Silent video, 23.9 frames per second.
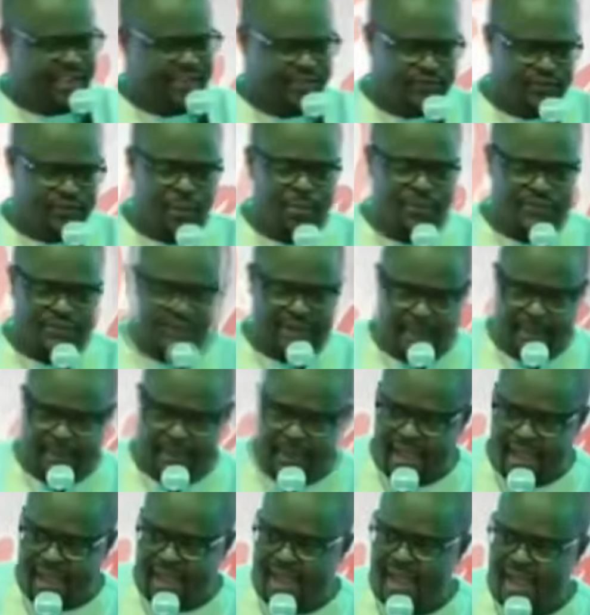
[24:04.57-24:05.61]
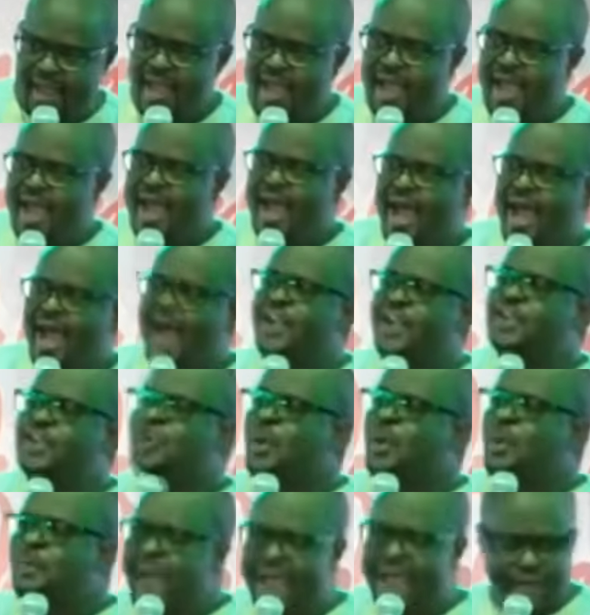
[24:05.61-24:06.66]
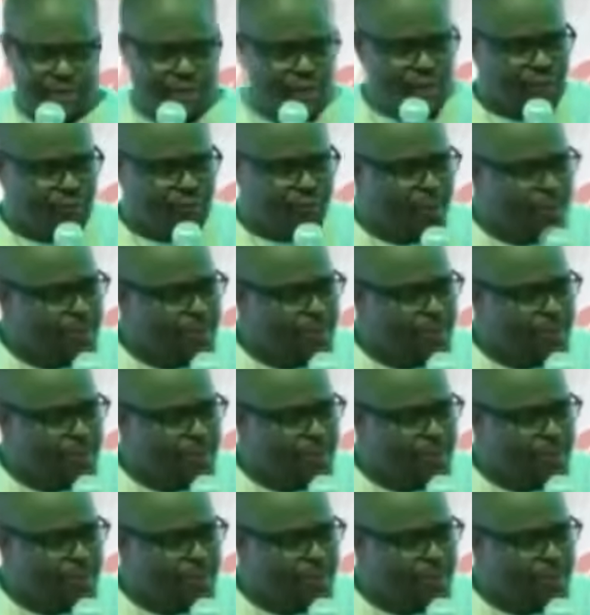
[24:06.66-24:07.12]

Zambia and tomato from South